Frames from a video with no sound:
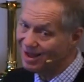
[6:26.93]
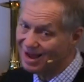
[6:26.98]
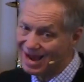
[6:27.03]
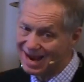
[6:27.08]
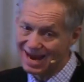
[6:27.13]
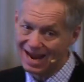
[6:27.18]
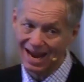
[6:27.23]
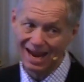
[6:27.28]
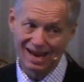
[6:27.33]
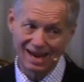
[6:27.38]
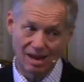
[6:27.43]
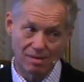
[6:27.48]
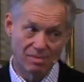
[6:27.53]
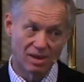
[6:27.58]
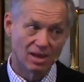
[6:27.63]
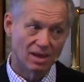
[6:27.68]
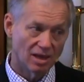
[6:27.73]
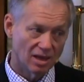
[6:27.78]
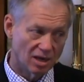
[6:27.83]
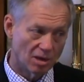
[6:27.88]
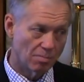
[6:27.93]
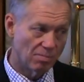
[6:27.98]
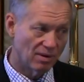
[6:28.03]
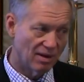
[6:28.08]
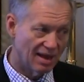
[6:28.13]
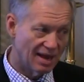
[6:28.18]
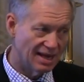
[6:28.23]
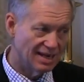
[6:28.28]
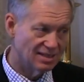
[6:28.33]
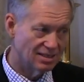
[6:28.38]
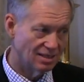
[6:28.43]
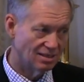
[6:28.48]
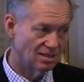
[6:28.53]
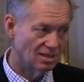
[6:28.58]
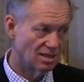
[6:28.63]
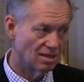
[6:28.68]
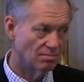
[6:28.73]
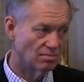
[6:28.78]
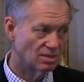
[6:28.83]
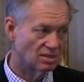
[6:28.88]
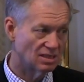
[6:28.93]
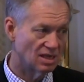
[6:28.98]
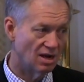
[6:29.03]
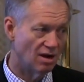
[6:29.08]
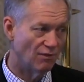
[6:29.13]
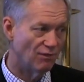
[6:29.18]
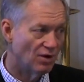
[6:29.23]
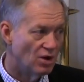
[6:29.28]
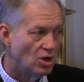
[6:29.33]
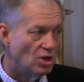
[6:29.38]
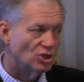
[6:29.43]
I am, and applies it to himself.